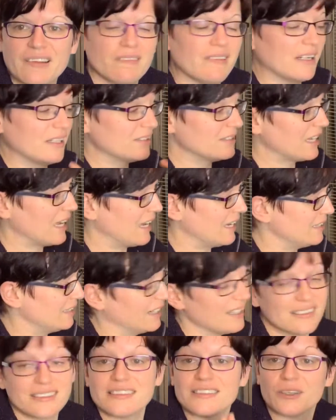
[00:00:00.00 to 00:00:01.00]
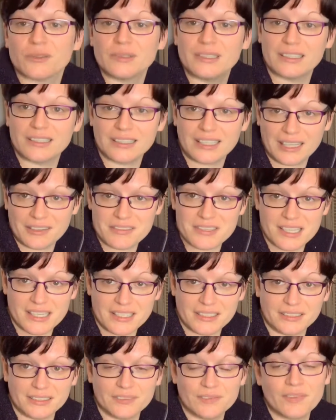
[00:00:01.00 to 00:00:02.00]
rat's head has its own little life
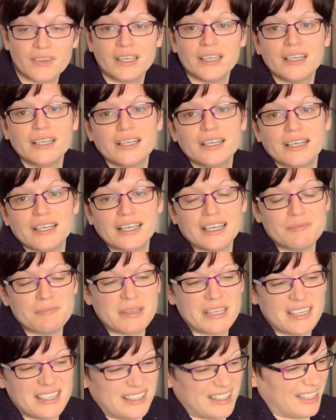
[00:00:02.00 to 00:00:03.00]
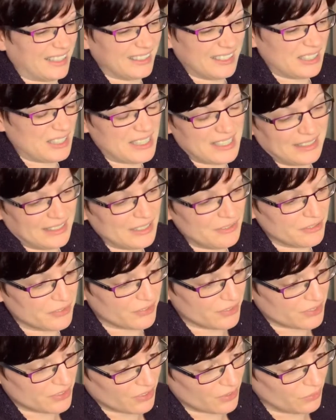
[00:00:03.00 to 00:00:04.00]
cycle. It lives
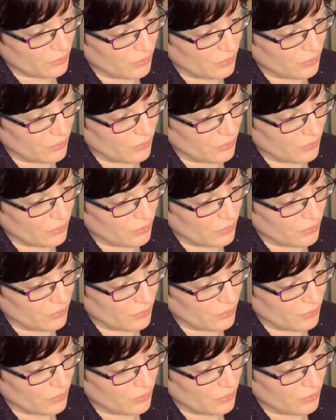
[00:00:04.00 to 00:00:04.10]
for so